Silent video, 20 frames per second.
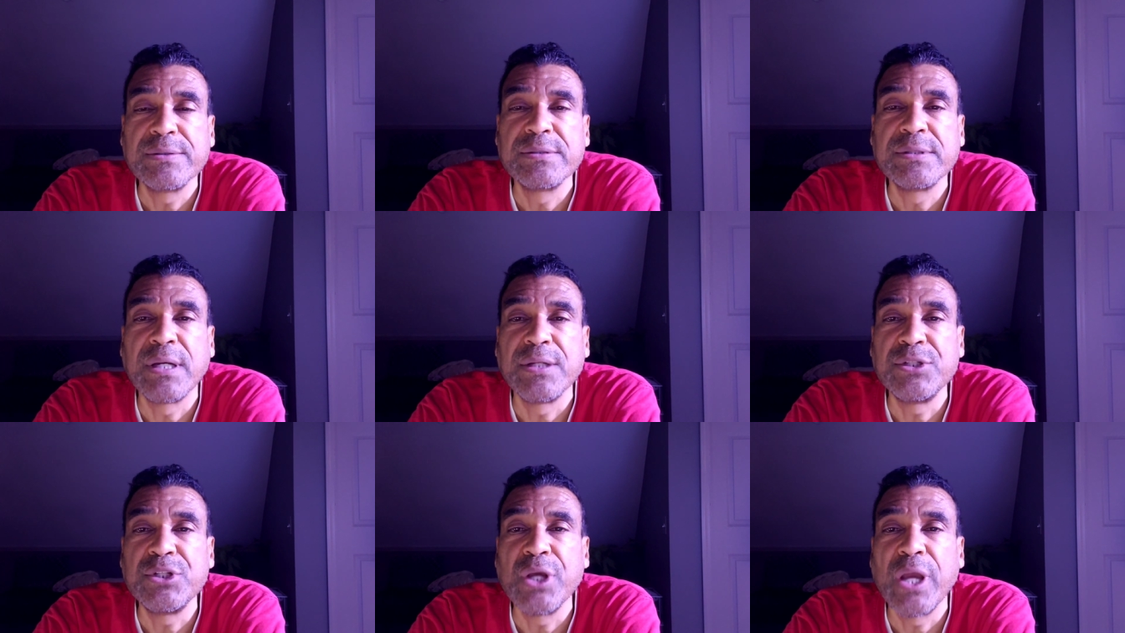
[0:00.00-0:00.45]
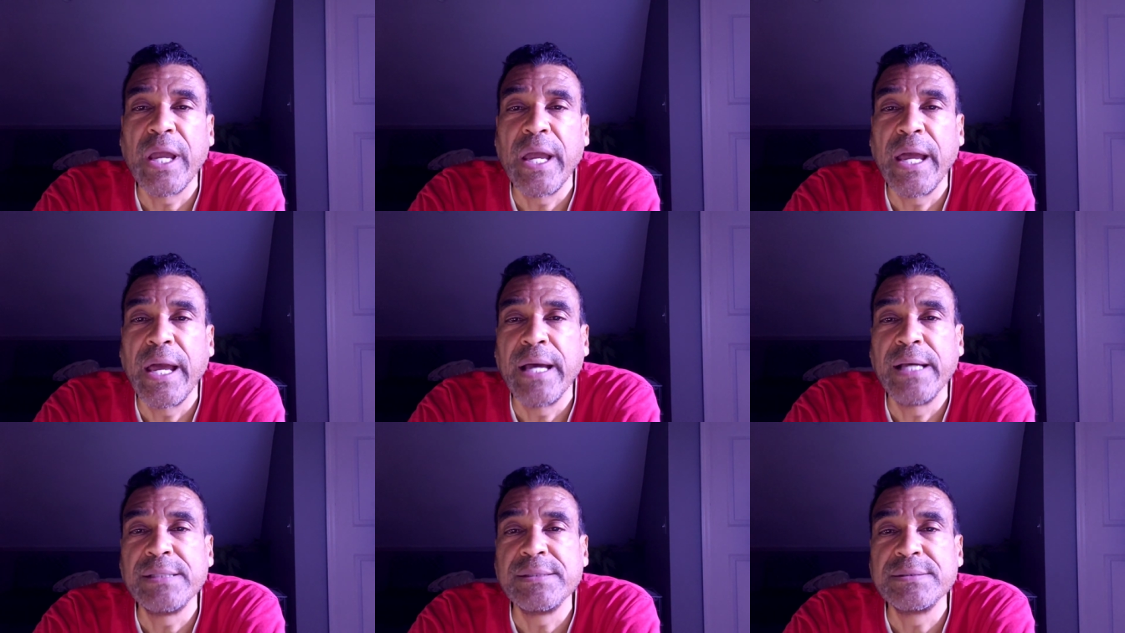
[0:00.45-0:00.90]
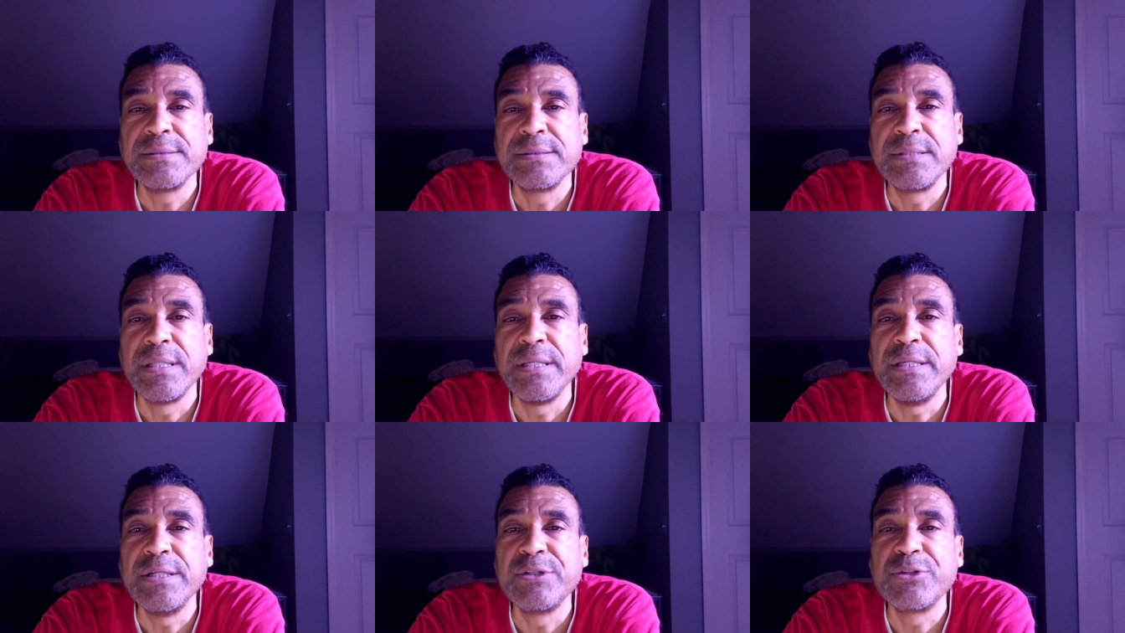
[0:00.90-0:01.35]
such as
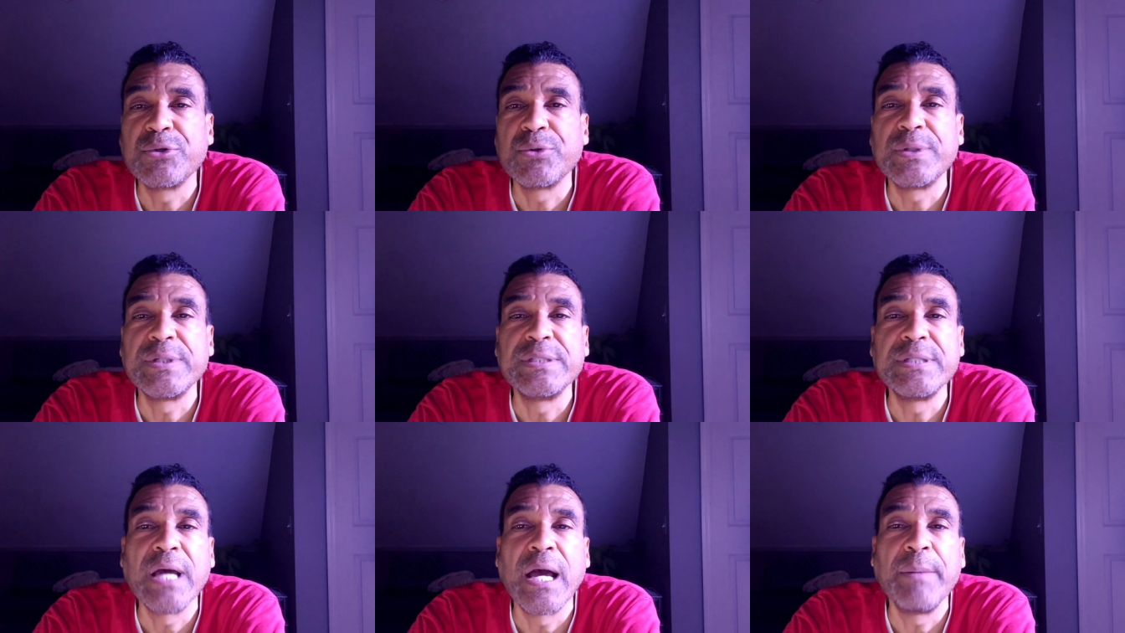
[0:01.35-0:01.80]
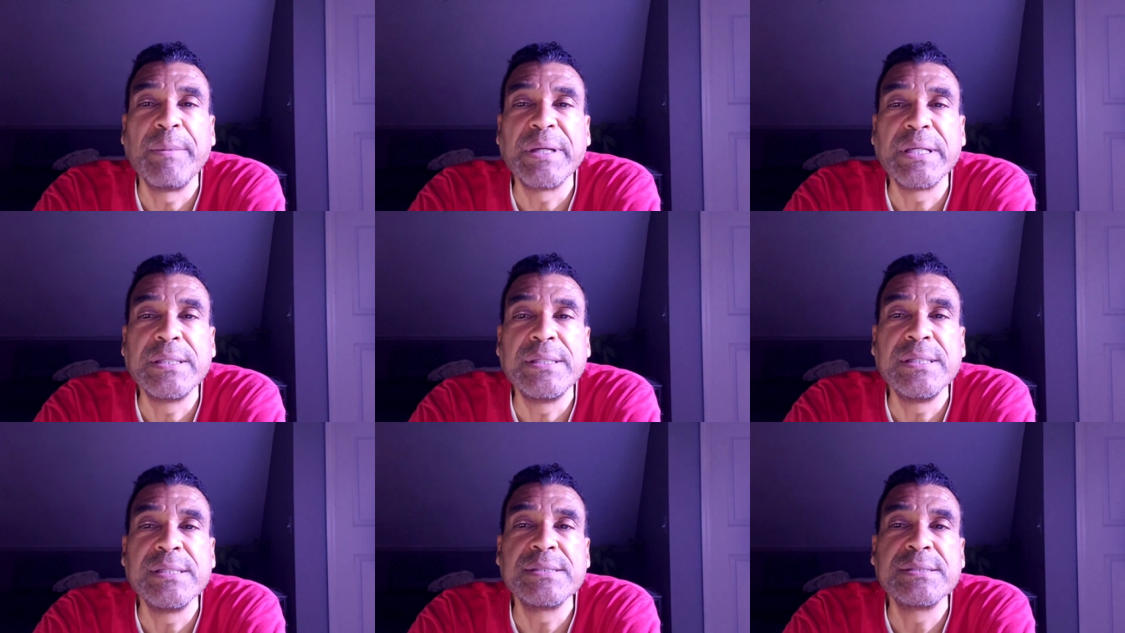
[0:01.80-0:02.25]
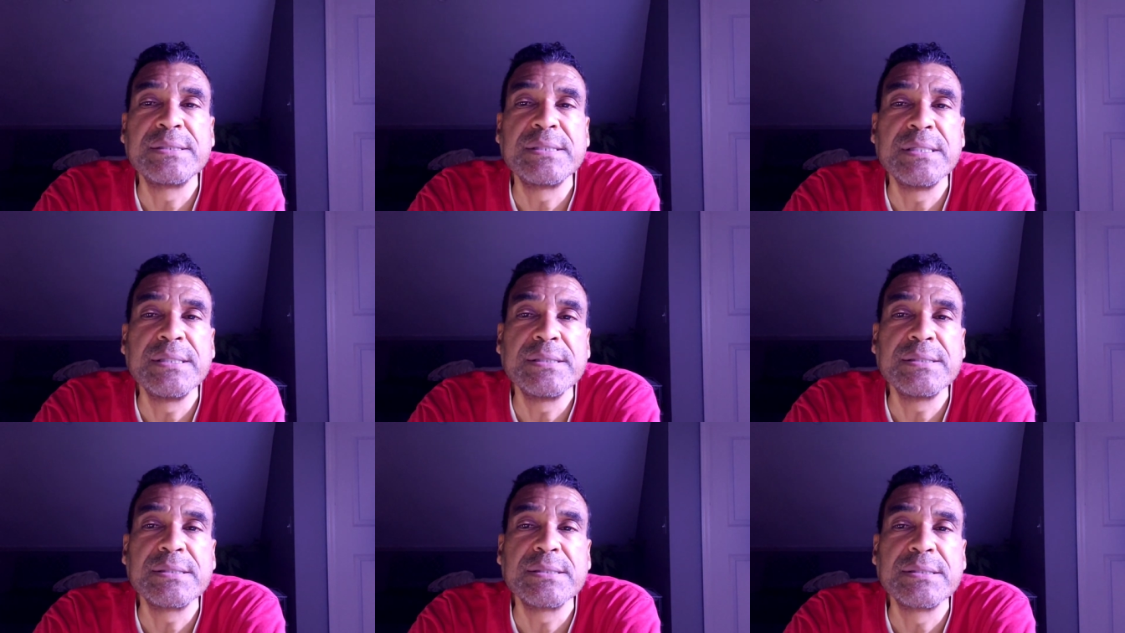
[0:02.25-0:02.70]
the interatomic
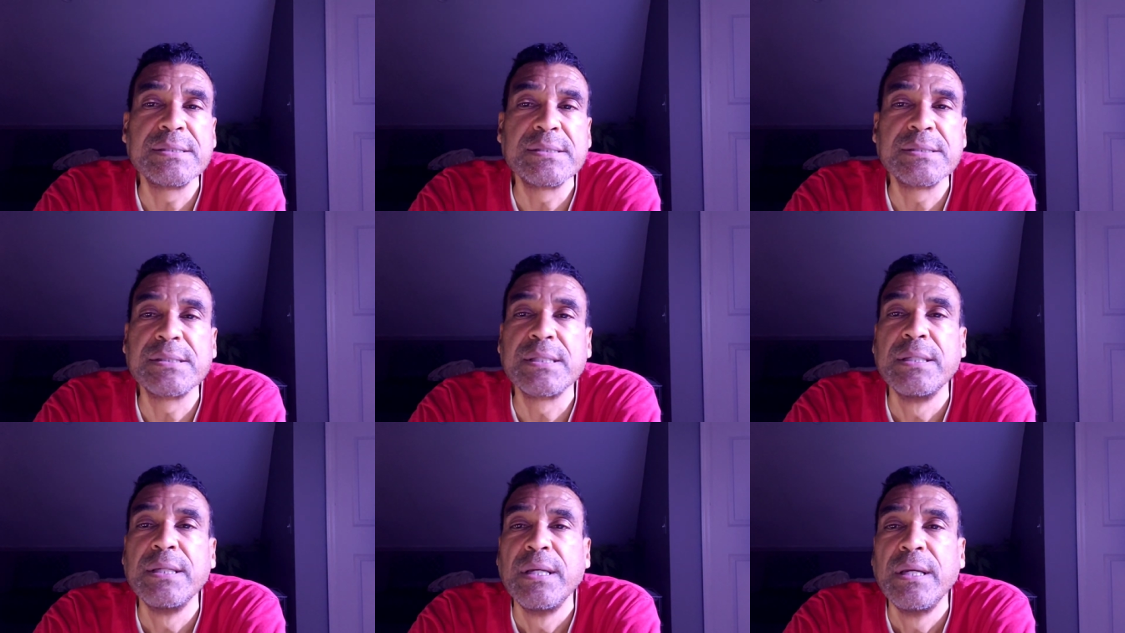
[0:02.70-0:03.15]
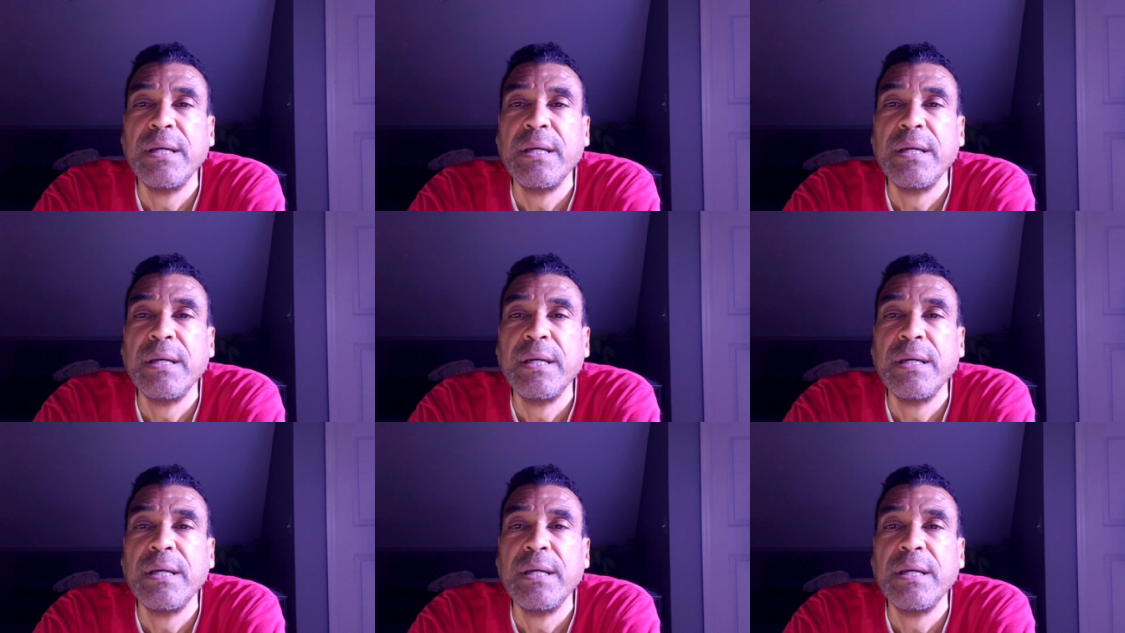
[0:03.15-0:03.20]
distance,